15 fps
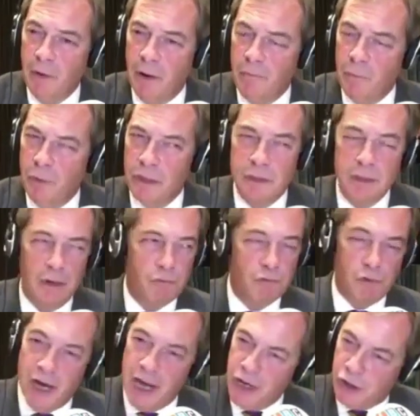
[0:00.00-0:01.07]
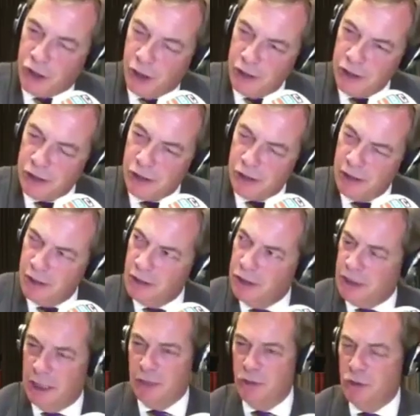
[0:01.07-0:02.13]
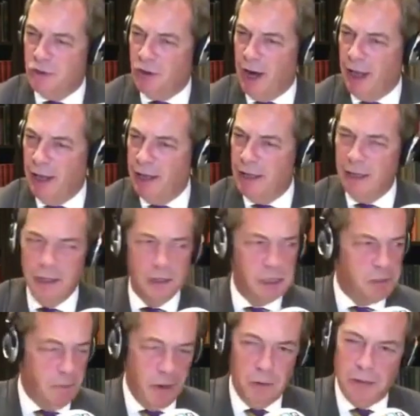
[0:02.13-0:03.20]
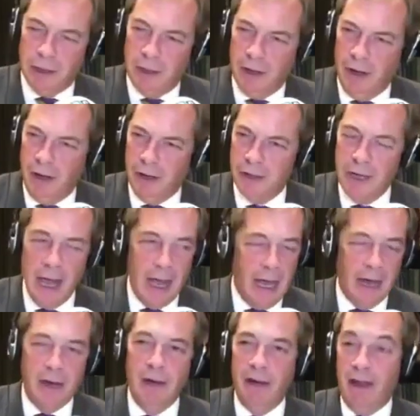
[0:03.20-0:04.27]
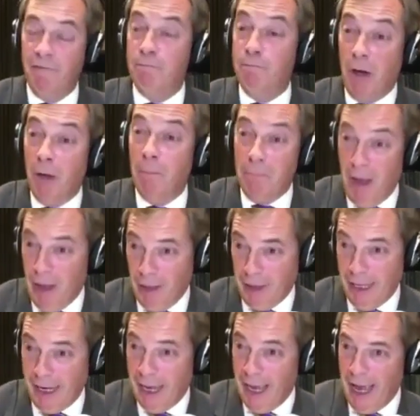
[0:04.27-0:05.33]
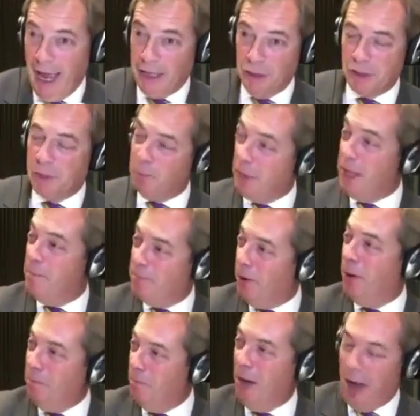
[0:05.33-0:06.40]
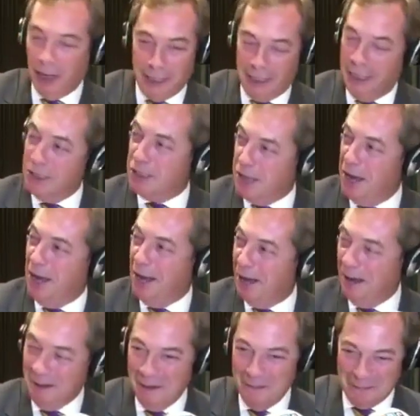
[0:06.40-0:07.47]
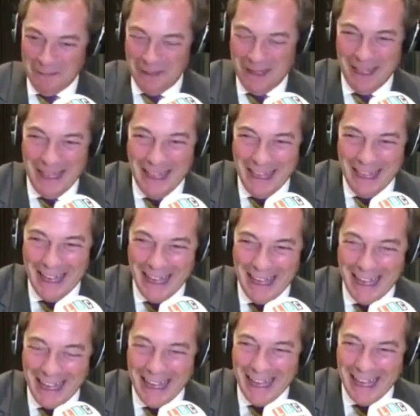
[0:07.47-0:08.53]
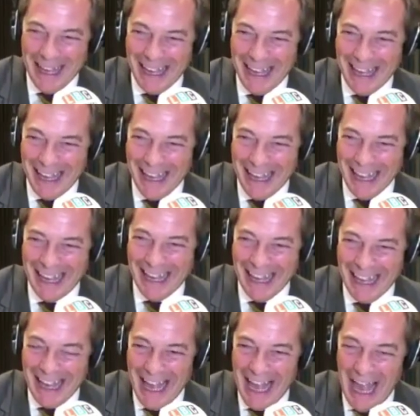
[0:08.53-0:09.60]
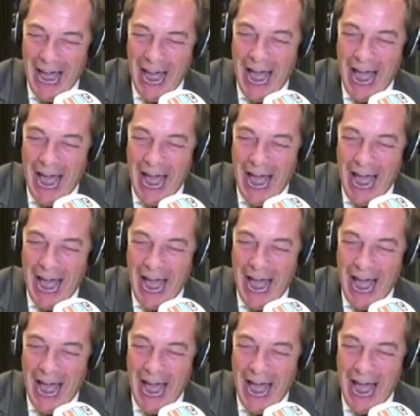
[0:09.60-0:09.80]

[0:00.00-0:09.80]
was religious, didn't drink, smoked a lot, and loved Bob Marley, and used to play Bob Marley in his car. You're missing the elephant, yeah.